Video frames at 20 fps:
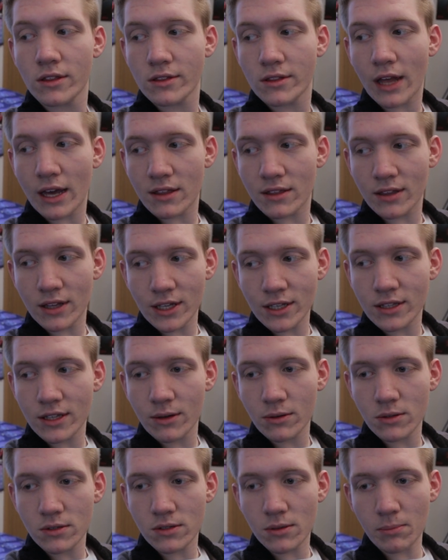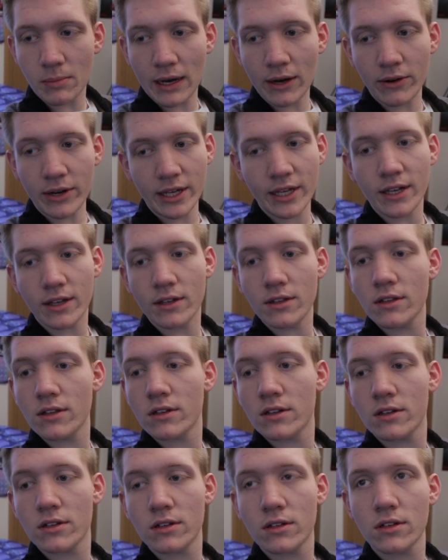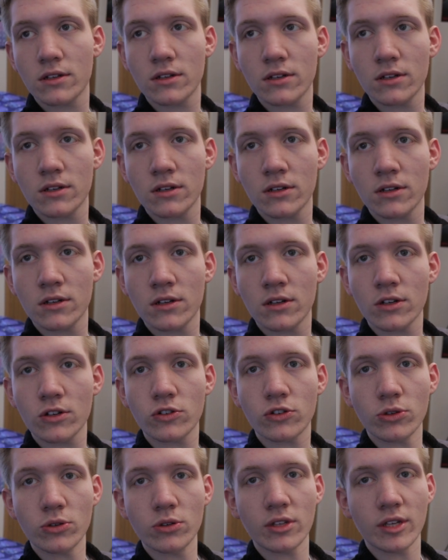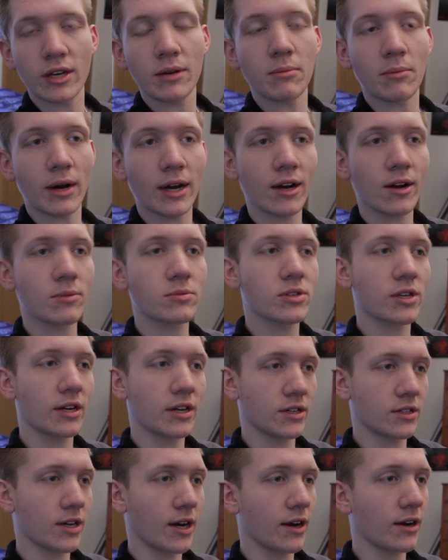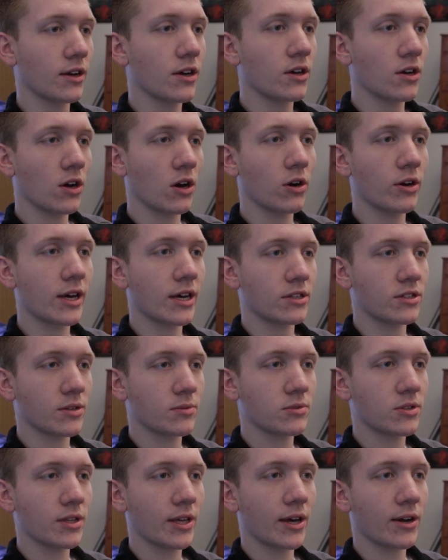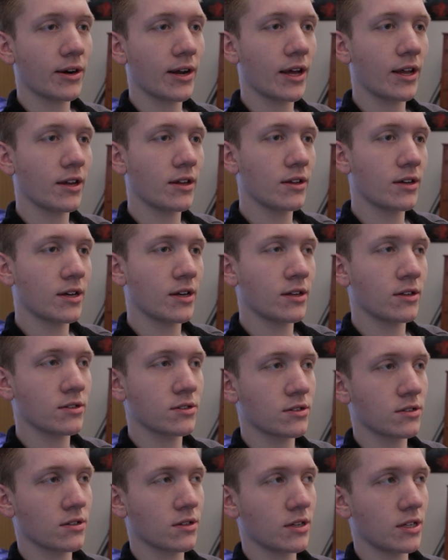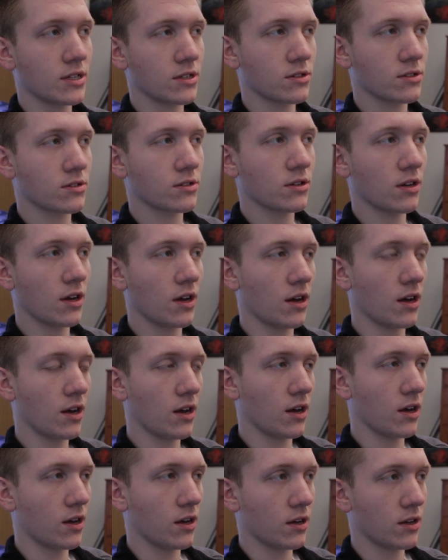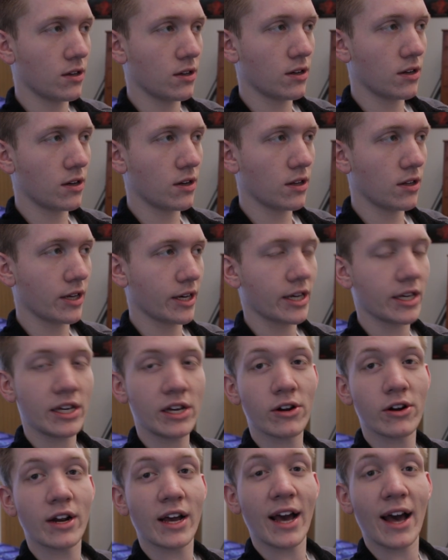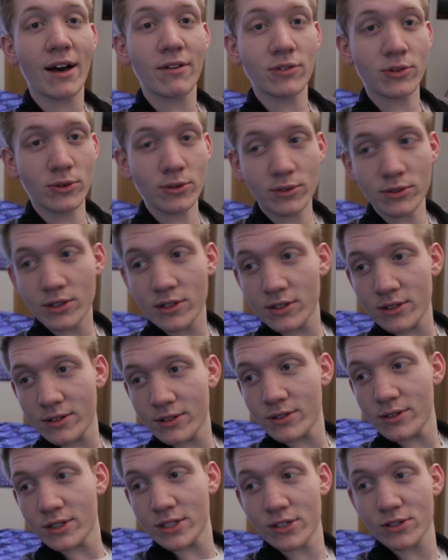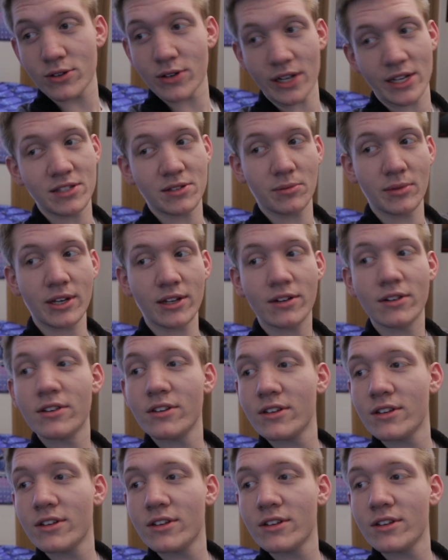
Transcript: I think that was about it. Truly, my arm's getting tired. Oh yeah, Gems of the Internet is is uh like a year and a half old. It's crazy, man.